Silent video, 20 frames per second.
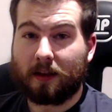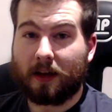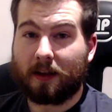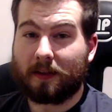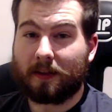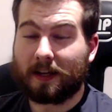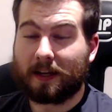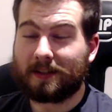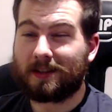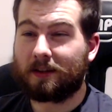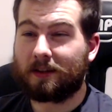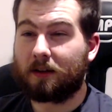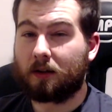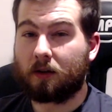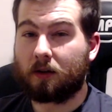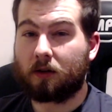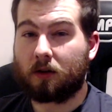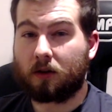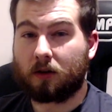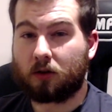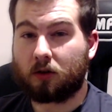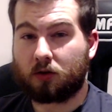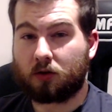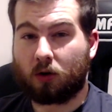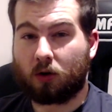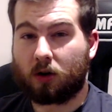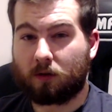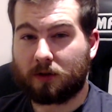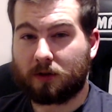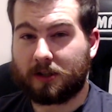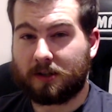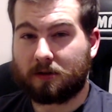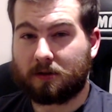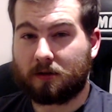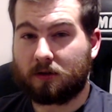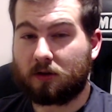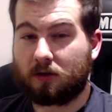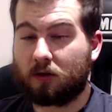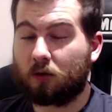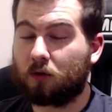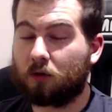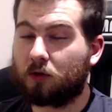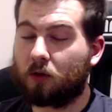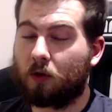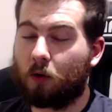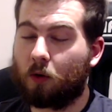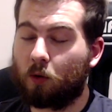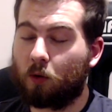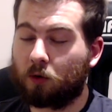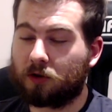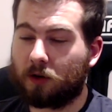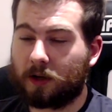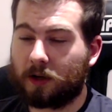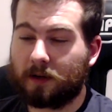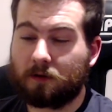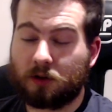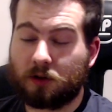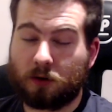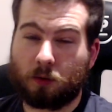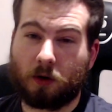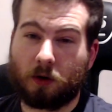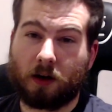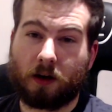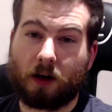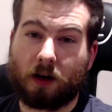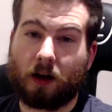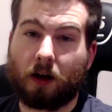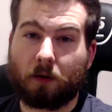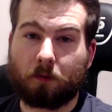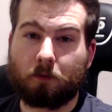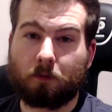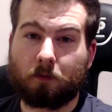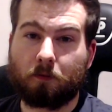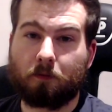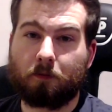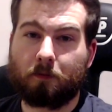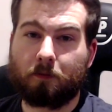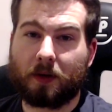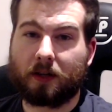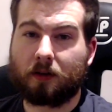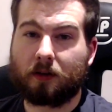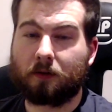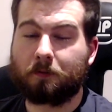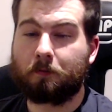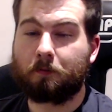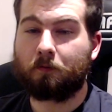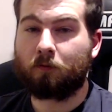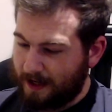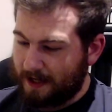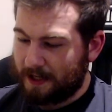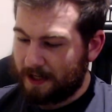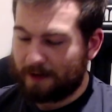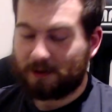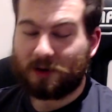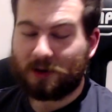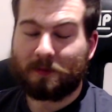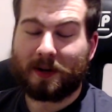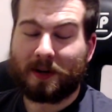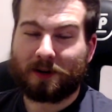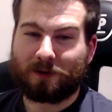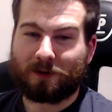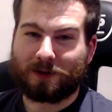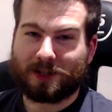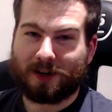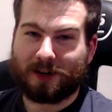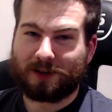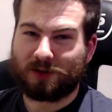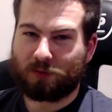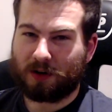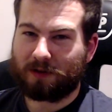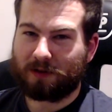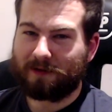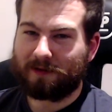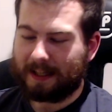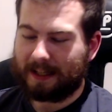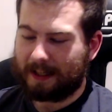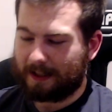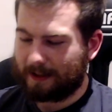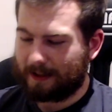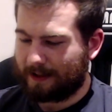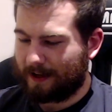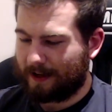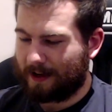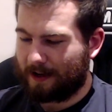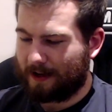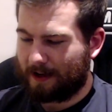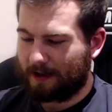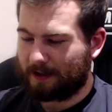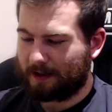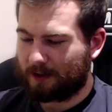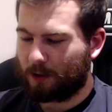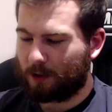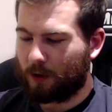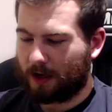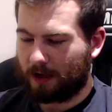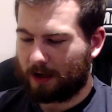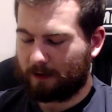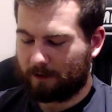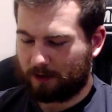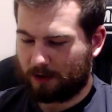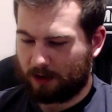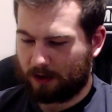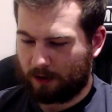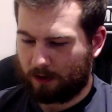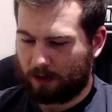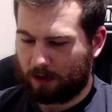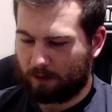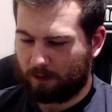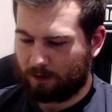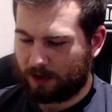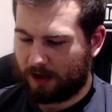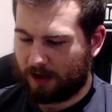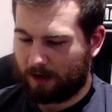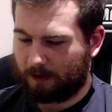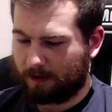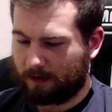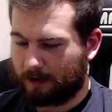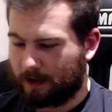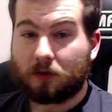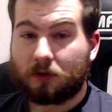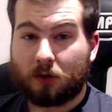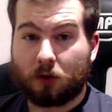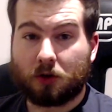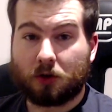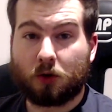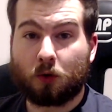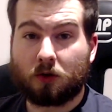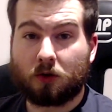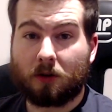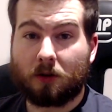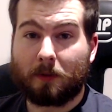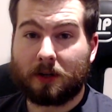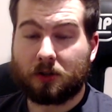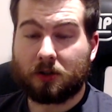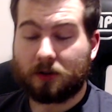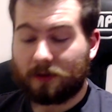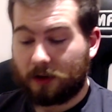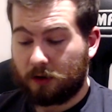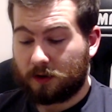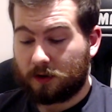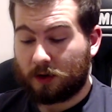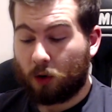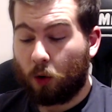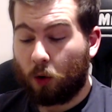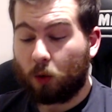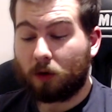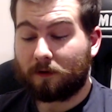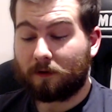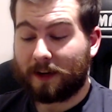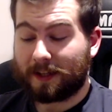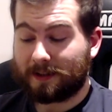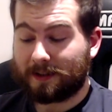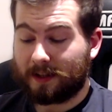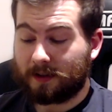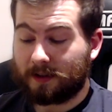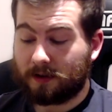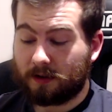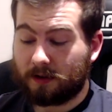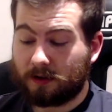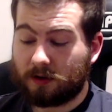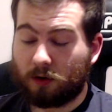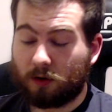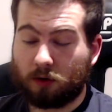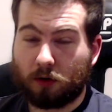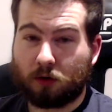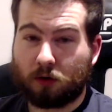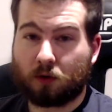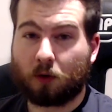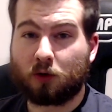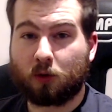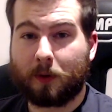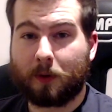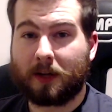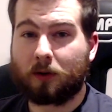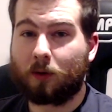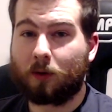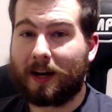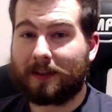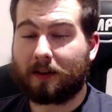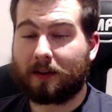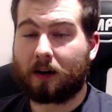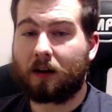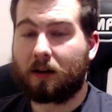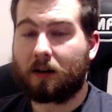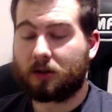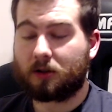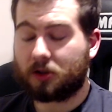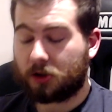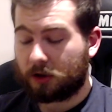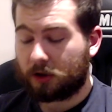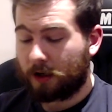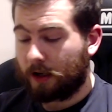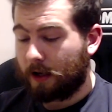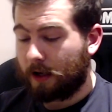there. That's the stronger resistance, and also gives you a better return spring feeling. It's quicker to the return. So I should also mention they're using Hall Effect sensors on the throttle pedal and the clutch.